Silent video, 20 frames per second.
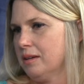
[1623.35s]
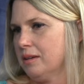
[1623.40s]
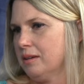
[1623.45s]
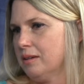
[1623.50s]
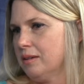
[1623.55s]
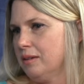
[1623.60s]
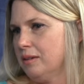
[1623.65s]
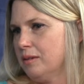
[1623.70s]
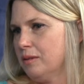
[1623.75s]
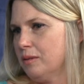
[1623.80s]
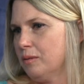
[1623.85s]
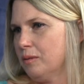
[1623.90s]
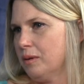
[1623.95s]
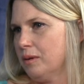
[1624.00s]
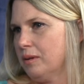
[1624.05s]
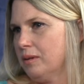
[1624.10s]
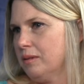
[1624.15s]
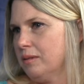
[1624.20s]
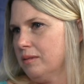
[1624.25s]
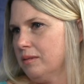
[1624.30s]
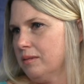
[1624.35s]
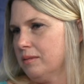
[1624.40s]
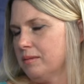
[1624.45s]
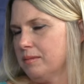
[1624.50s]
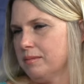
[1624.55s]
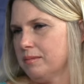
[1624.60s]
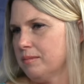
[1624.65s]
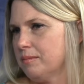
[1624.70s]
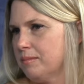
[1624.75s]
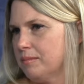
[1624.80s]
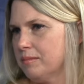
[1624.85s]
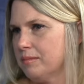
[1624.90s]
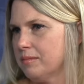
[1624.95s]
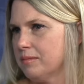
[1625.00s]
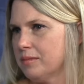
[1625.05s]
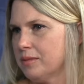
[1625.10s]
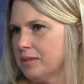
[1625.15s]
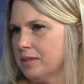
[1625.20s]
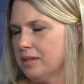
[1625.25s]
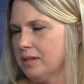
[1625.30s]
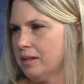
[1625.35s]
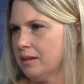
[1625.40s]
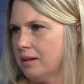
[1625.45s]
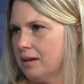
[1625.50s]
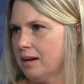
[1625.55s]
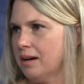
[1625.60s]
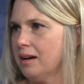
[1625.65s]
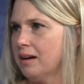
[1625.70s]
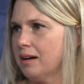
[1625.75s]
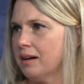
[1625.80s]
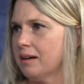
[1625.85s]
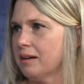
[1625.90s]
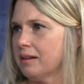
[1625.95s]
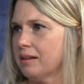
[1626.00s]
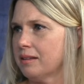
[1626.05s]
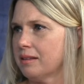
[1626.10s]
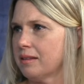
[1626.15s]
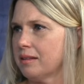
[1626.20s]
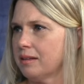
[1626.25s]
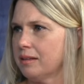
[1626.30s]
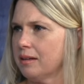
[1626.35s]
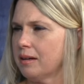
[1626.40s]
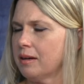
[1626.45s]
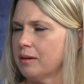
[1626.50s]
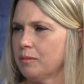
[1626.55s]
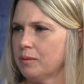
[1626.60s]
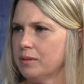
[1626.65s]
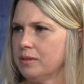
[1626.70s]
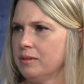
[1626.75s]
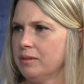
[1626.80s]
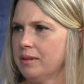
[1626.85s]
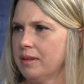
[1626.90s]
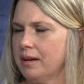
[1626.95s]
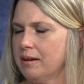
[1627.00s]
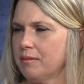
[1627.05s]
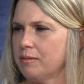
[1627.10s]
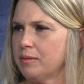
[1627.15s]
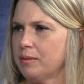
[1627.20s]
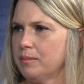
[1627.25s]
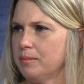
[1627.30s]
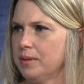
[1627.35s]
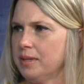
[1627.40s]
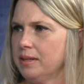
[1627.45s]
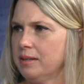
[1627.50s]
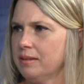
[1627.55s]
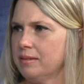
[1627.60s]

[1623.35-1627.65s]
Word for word: you know, in awe yeah. that God would do that for me.